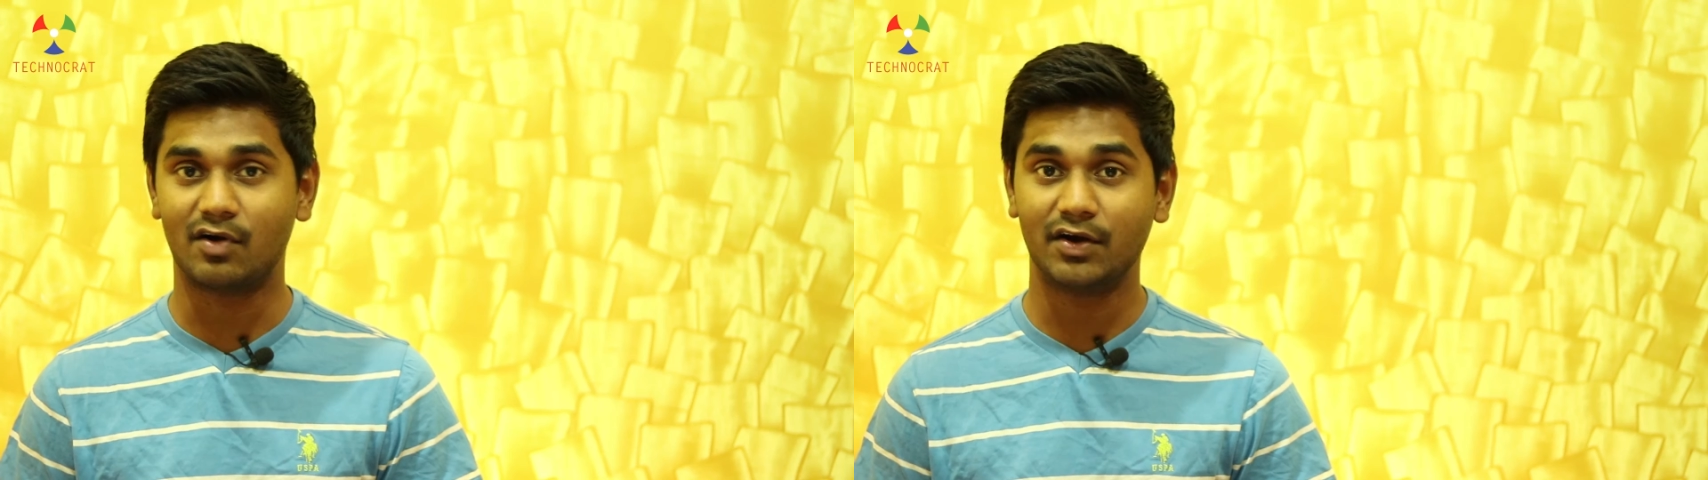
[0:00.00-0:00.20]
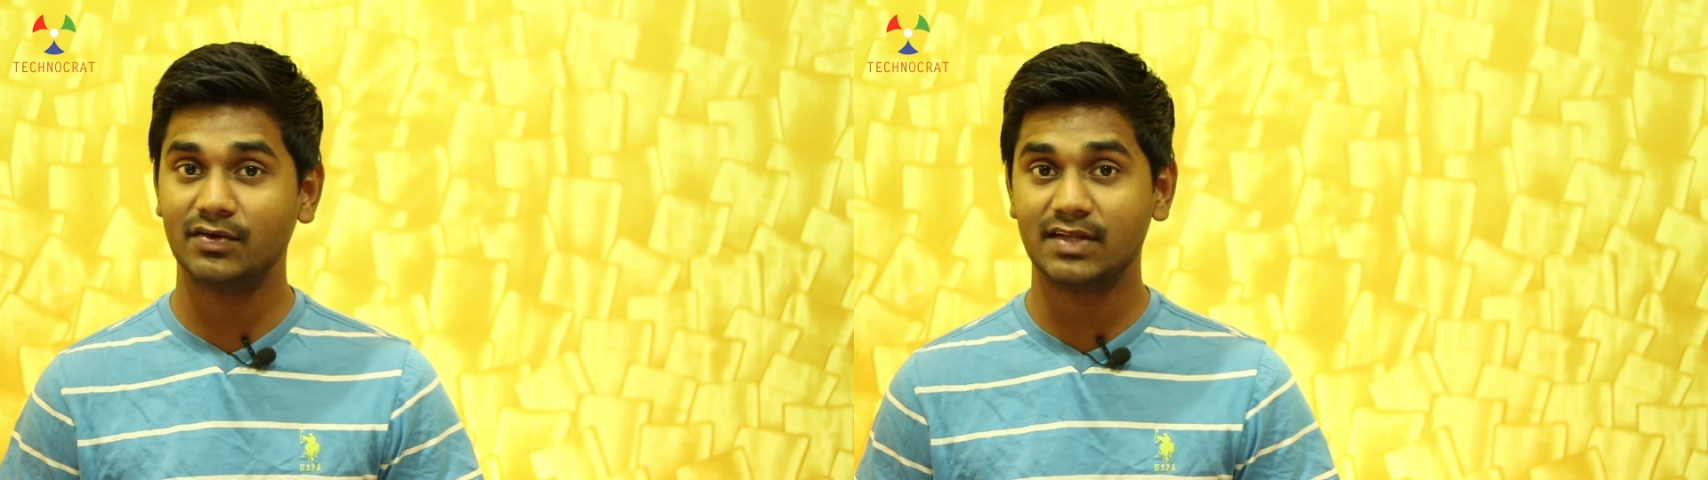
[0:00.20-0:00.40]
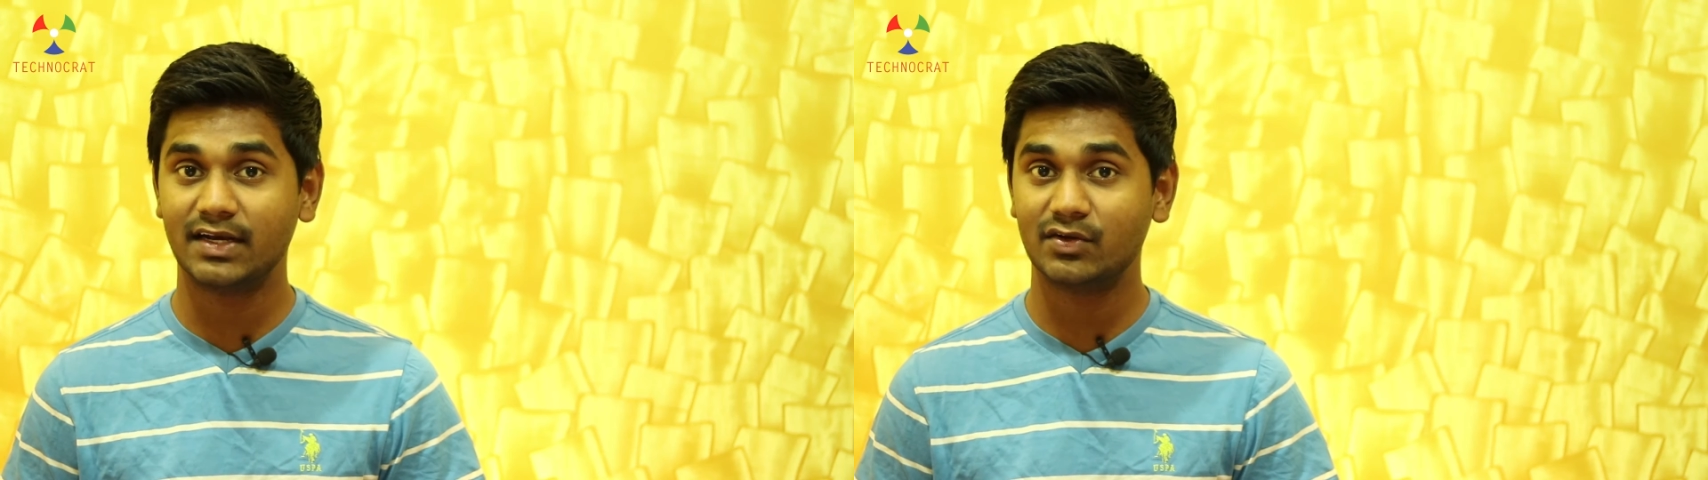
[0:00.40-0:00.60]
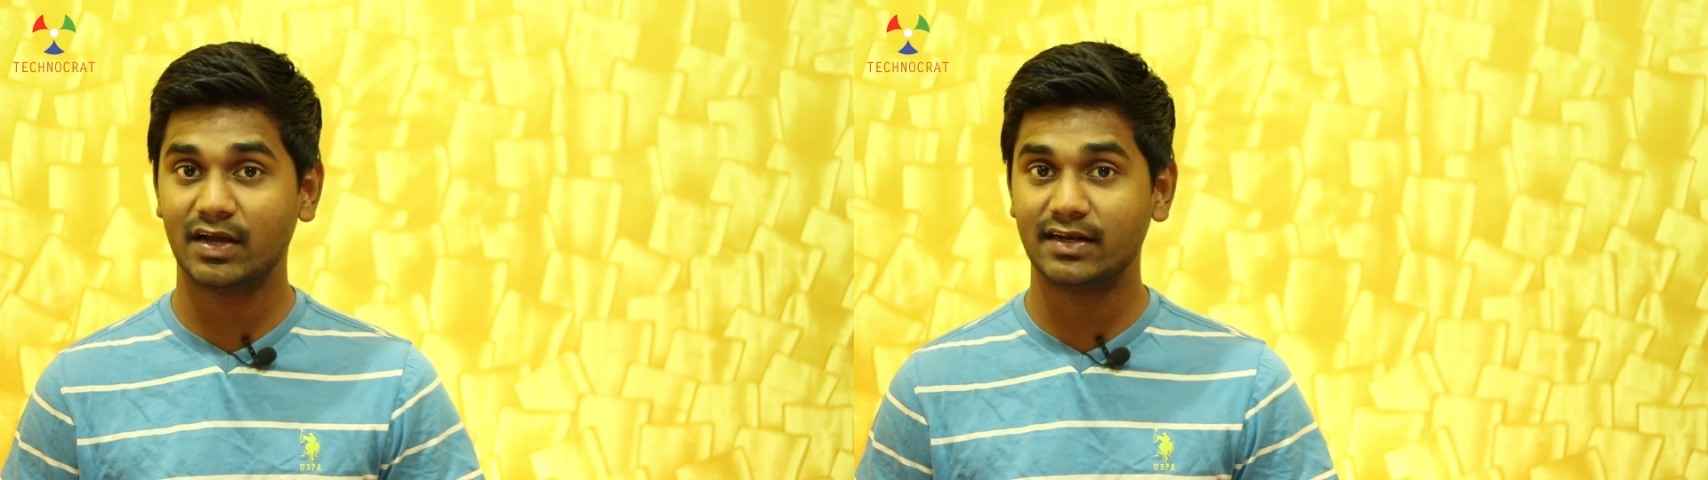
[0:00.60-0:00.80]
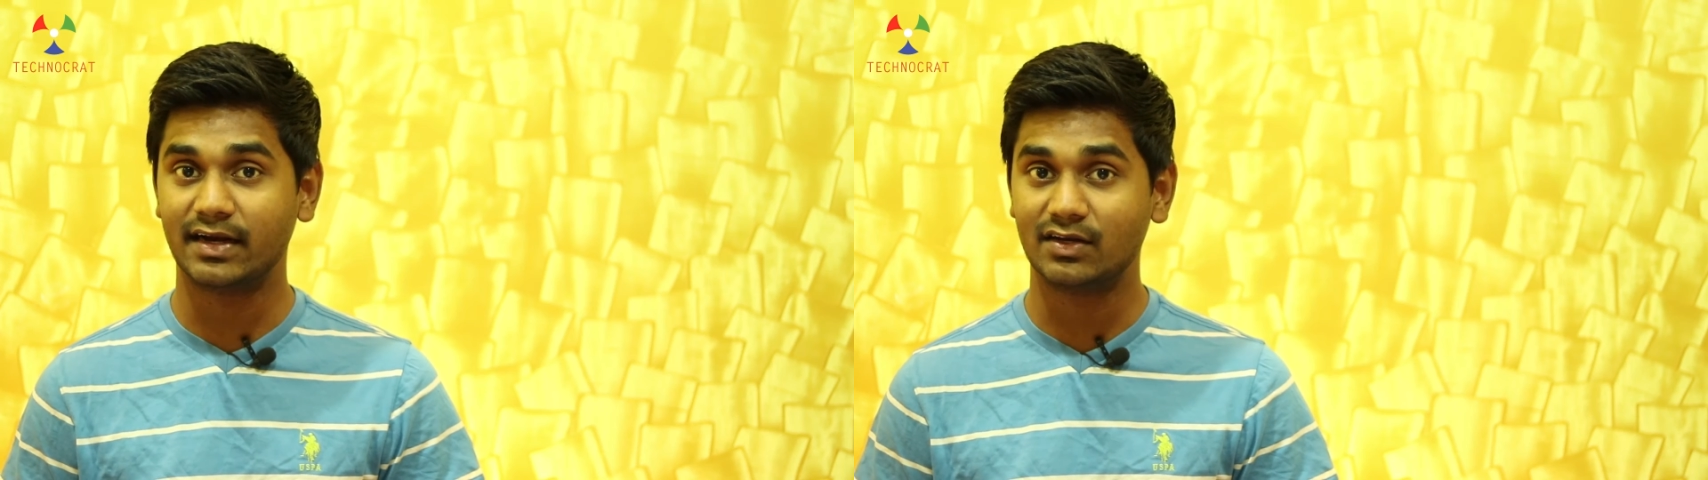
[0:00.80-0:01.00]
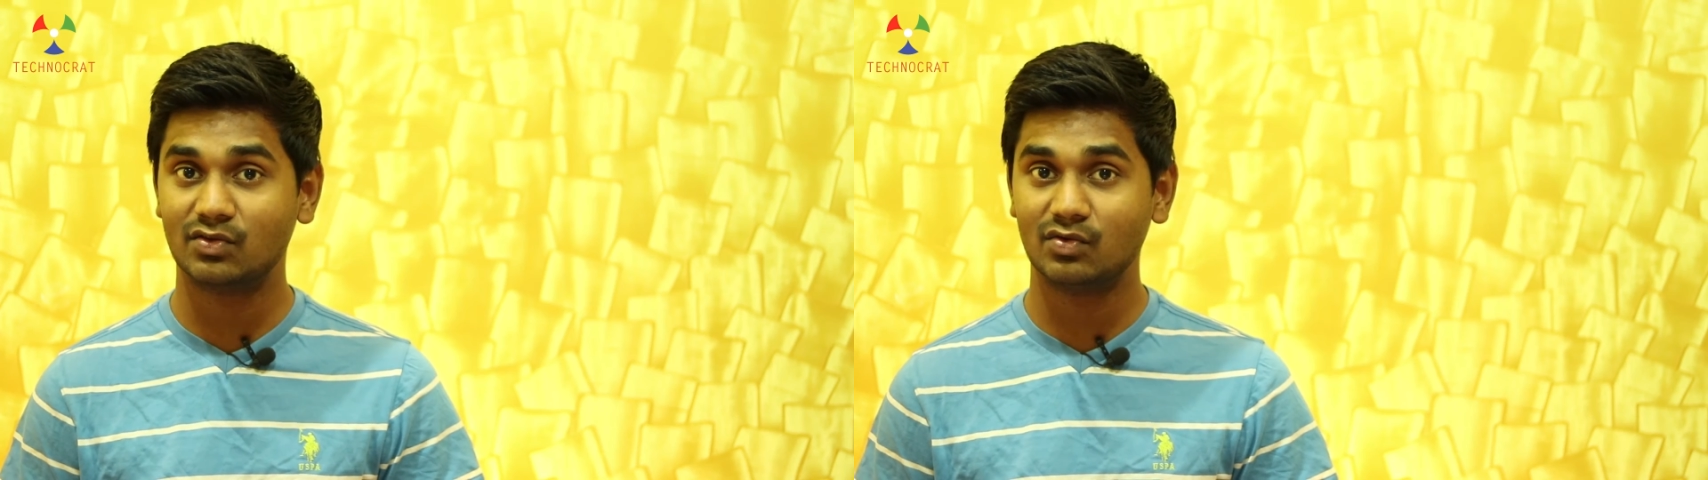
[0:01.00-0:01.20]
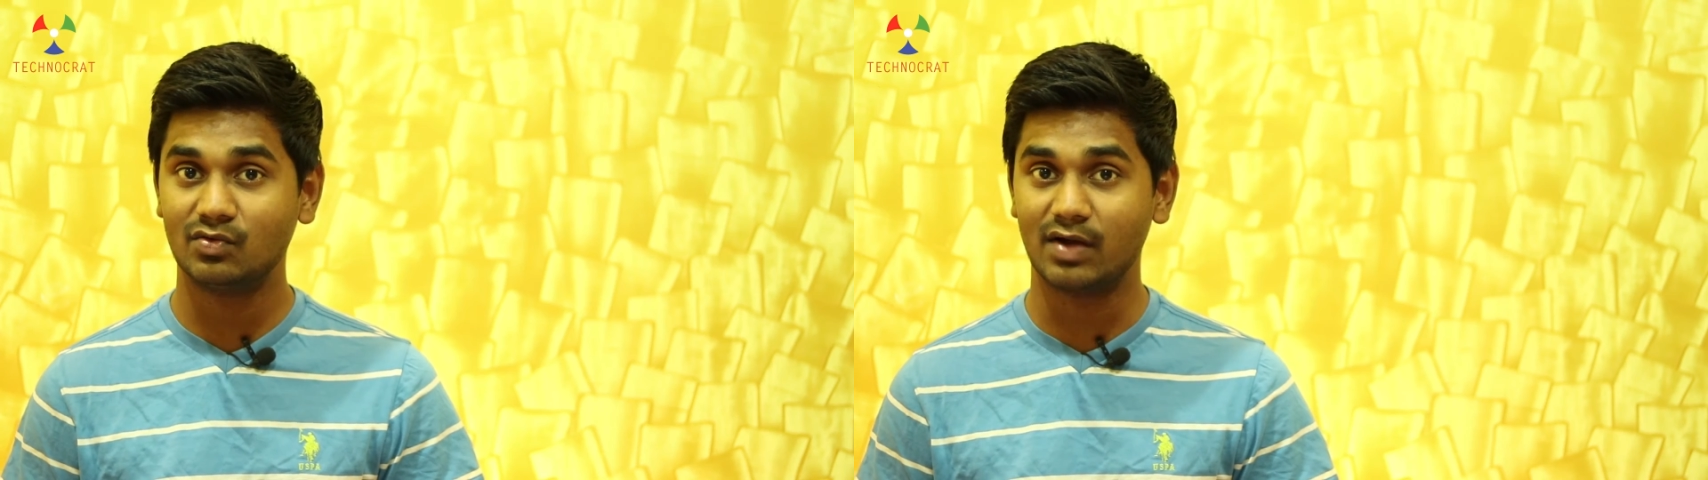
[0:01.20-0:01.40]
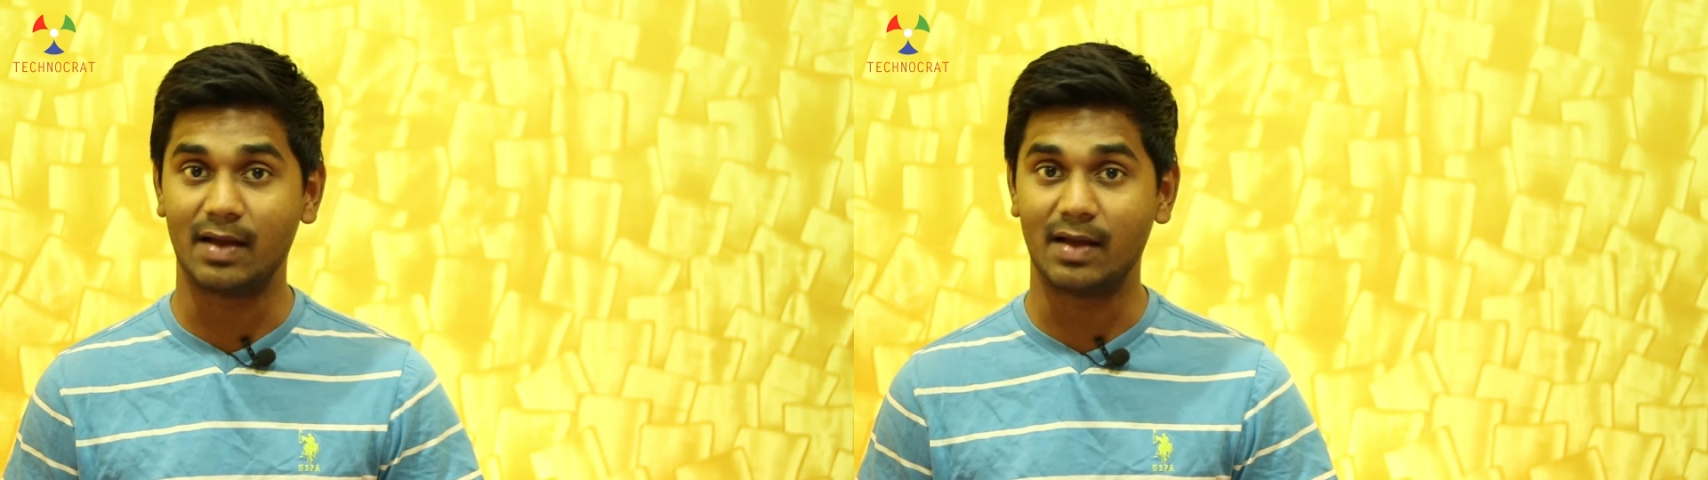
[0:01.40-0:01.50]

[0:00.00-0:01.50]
audio that you can get through